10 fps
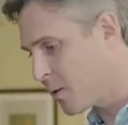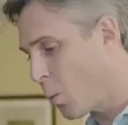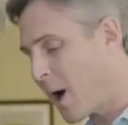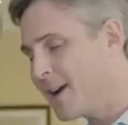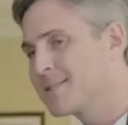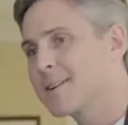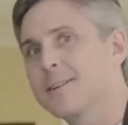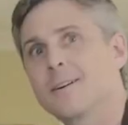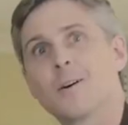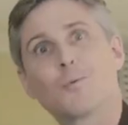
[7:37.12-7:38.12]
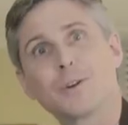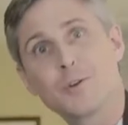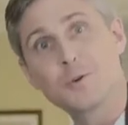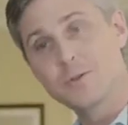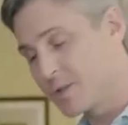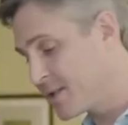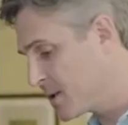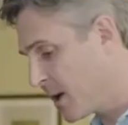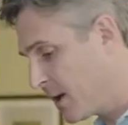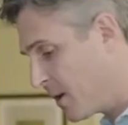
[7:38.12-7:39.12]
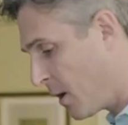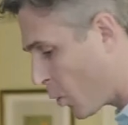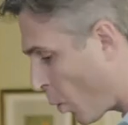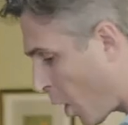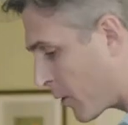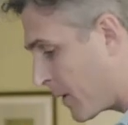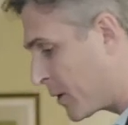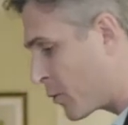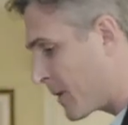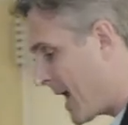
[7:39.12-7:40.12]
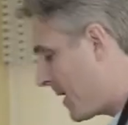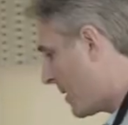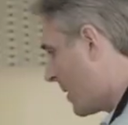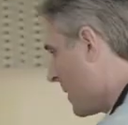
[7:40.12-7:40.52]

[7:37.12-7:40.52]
The wine's going to reduce just like the other water and create